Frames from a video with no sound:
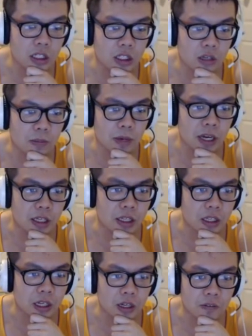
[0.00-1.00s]
So my
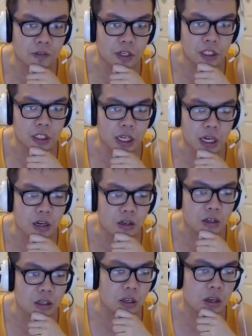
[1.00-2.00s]
fresh
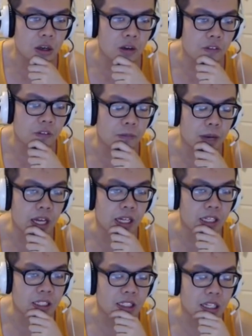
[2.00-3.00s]
account for my
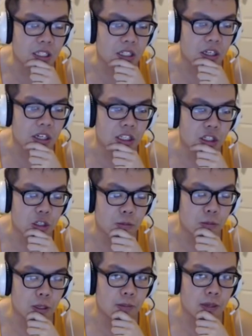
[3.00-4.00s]
Alexander, it took
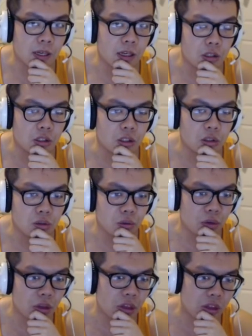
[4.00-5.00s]
me about
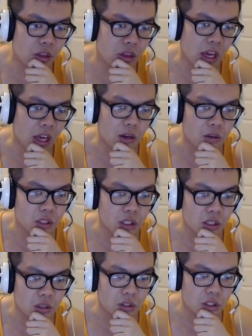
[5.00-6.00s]

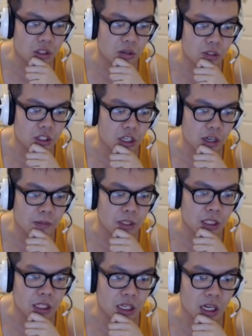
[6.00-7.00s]
2,000 or so gems
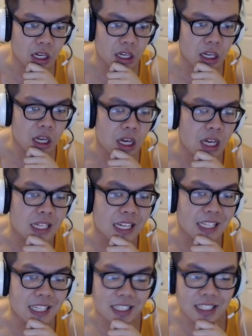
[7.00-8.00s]
to get it.
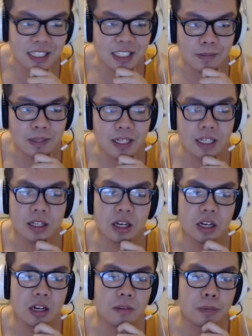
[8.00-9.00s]
That doesn't seem like a
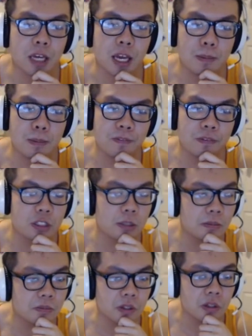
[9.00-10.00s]
lot on paper. For
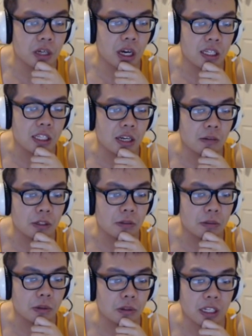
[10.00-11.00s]
some of you guys that
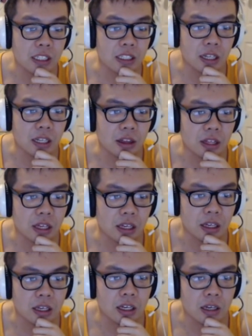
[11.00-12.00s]
reroll, that's nothing.
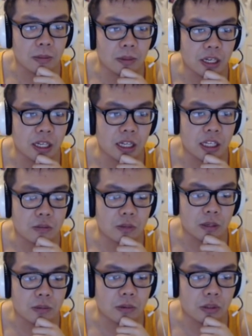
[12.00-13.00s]
But again, that's
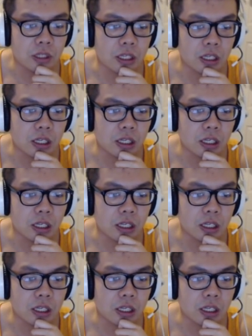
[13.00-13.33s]
rerolling.